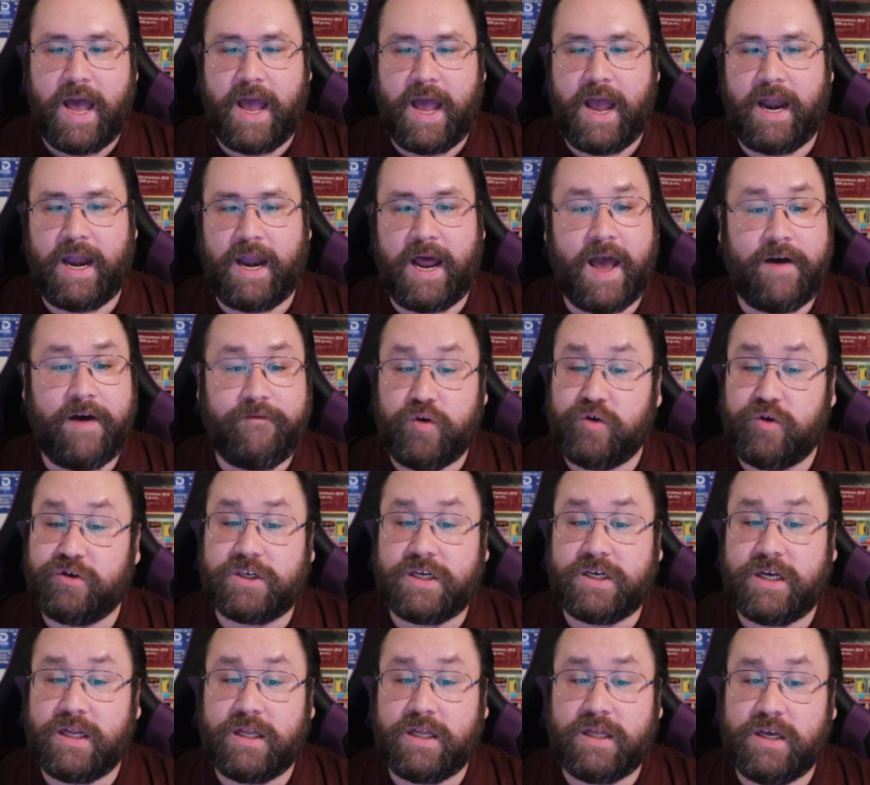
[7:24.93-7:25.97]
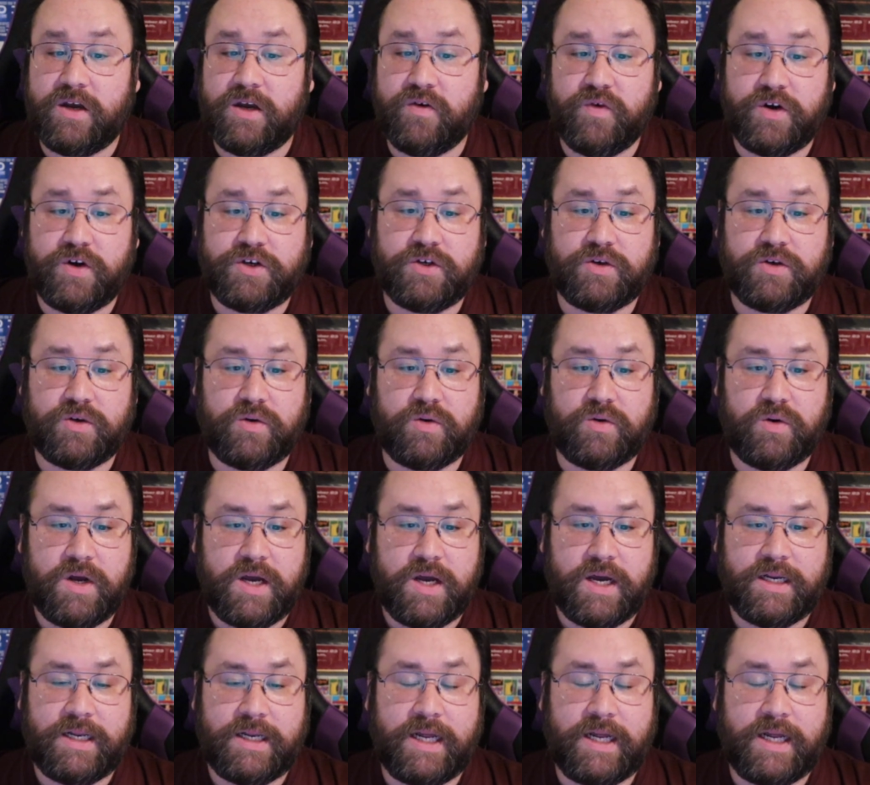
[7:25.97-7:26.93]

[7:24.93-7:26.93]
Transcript: And have you seen the original